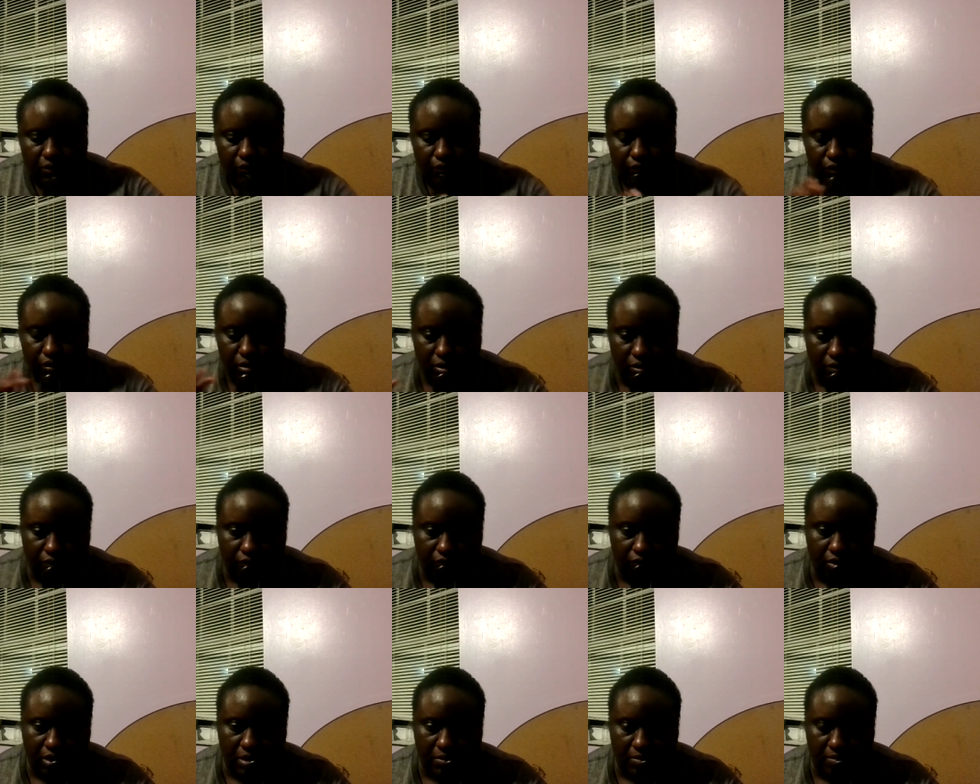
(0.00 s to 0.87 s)
for,
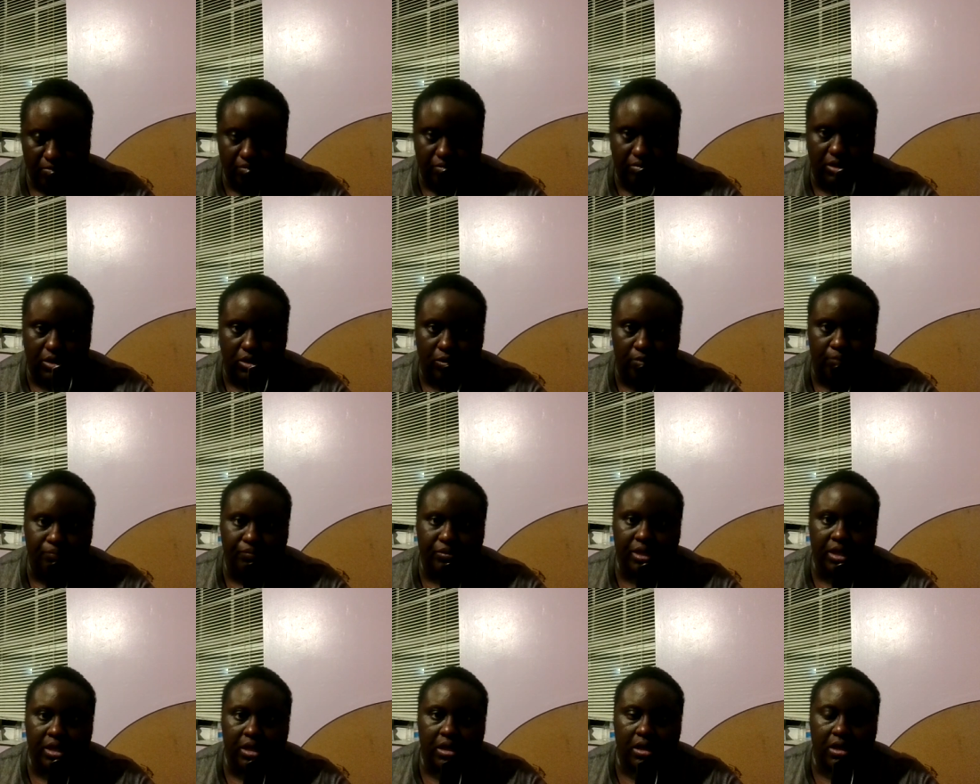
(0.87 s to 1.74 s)
for
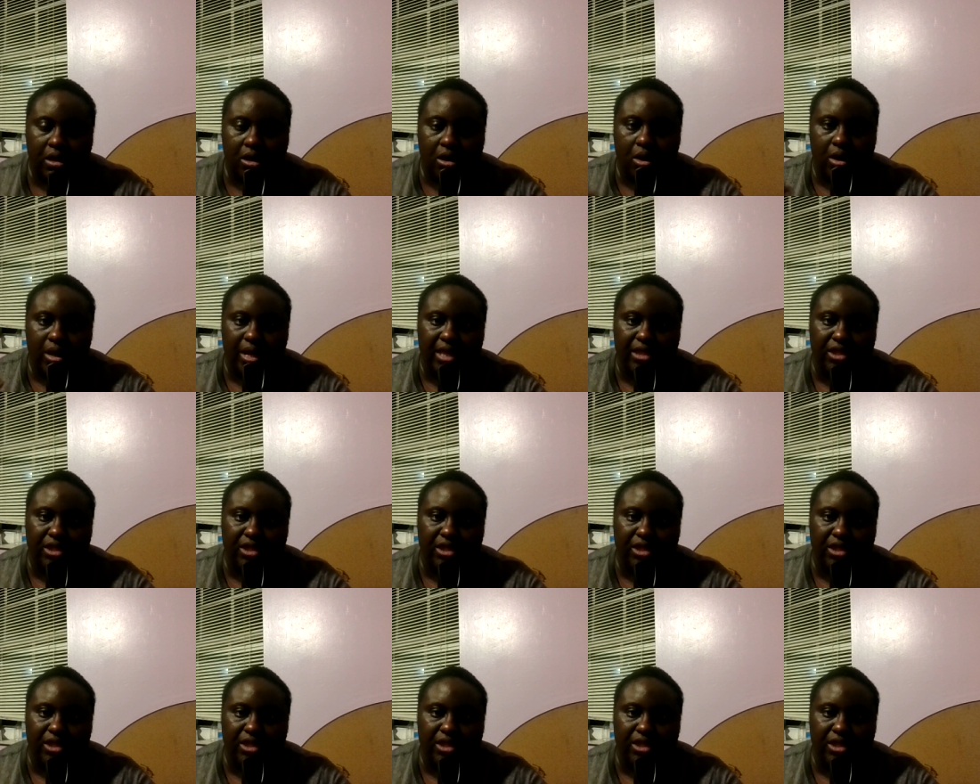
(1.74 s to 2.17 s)
okay.